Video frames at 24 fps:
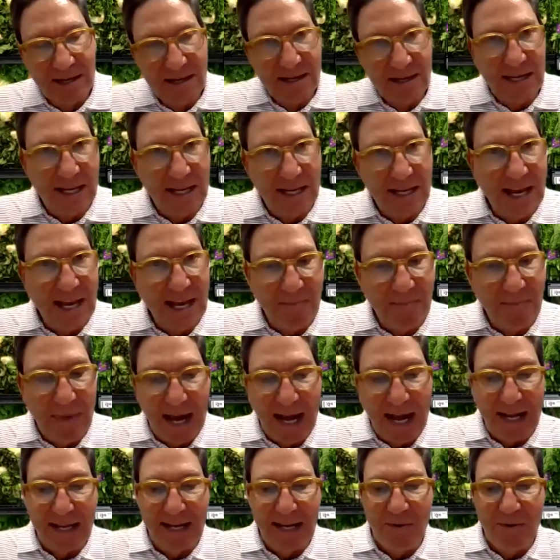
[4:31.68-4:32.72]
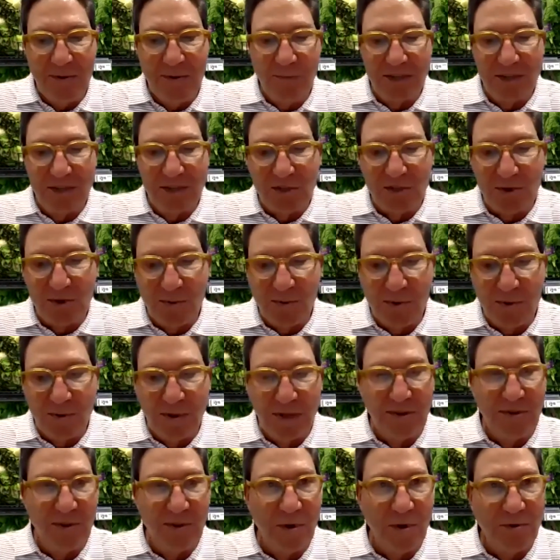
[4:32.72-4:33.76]
He came back and he went to
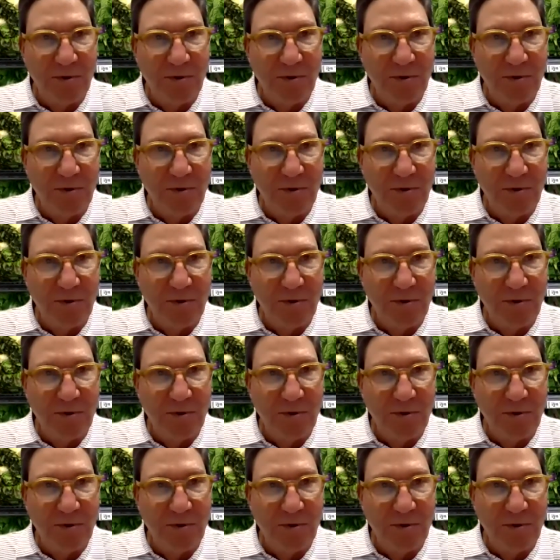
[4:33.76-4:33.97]
school in the one